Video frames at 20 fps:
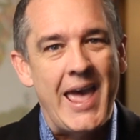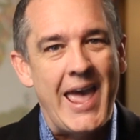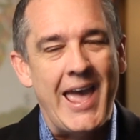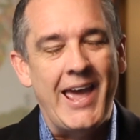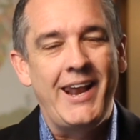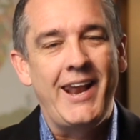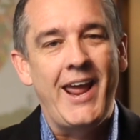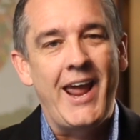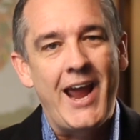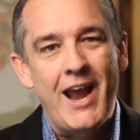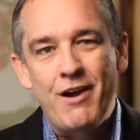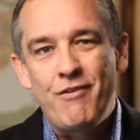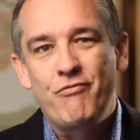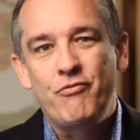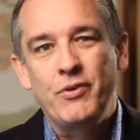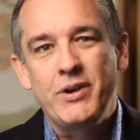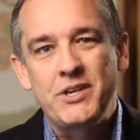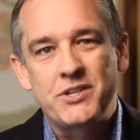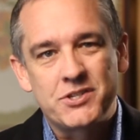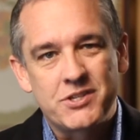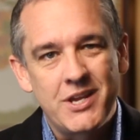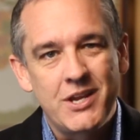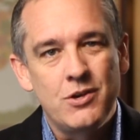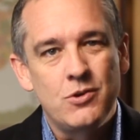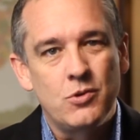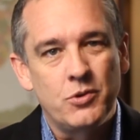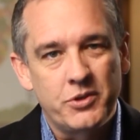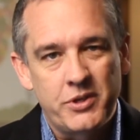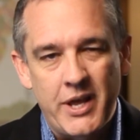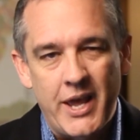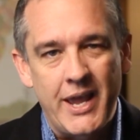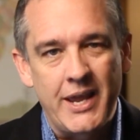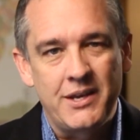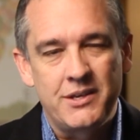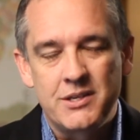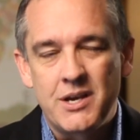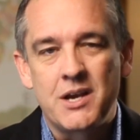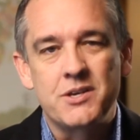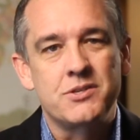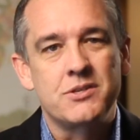and every single day,
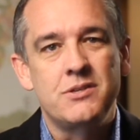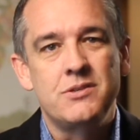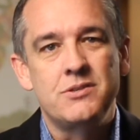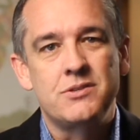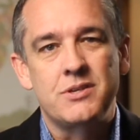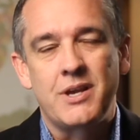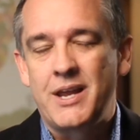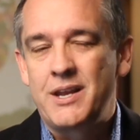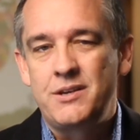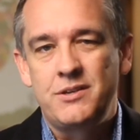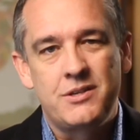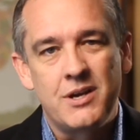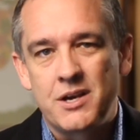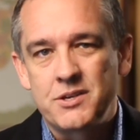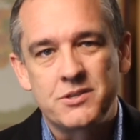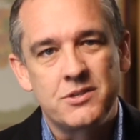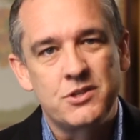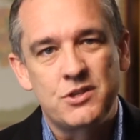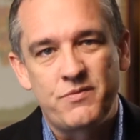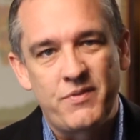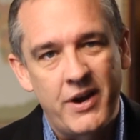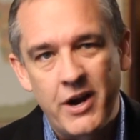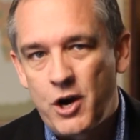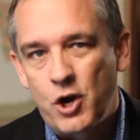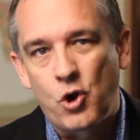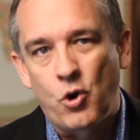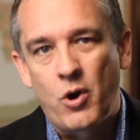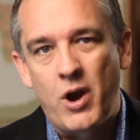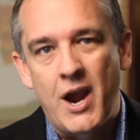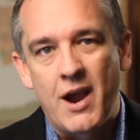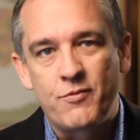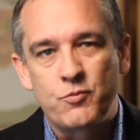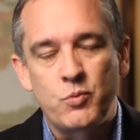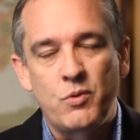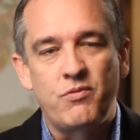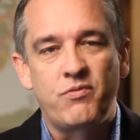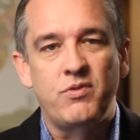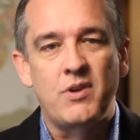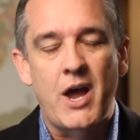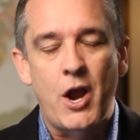dozens and dozens of aircraft
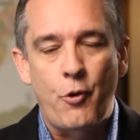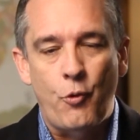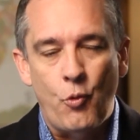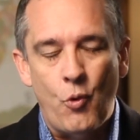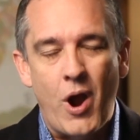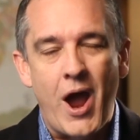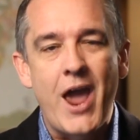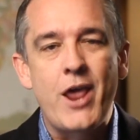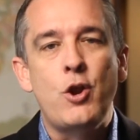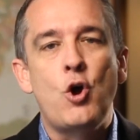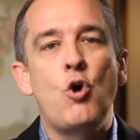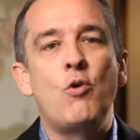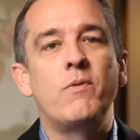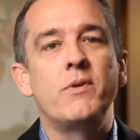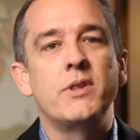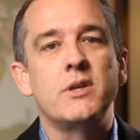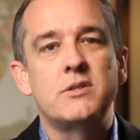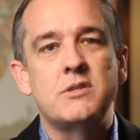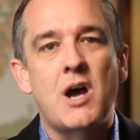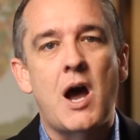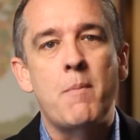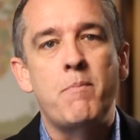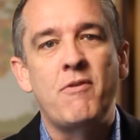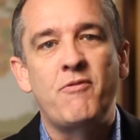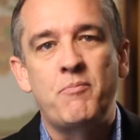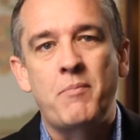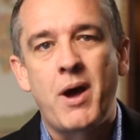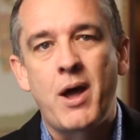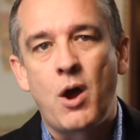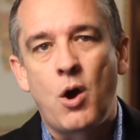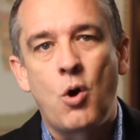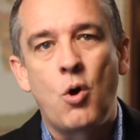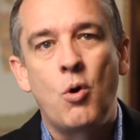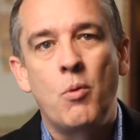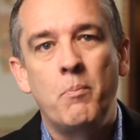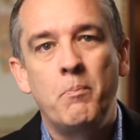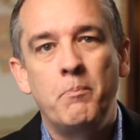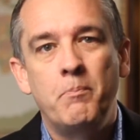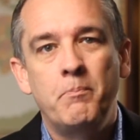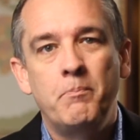would fly right over the top of my
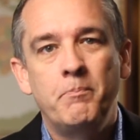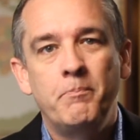home,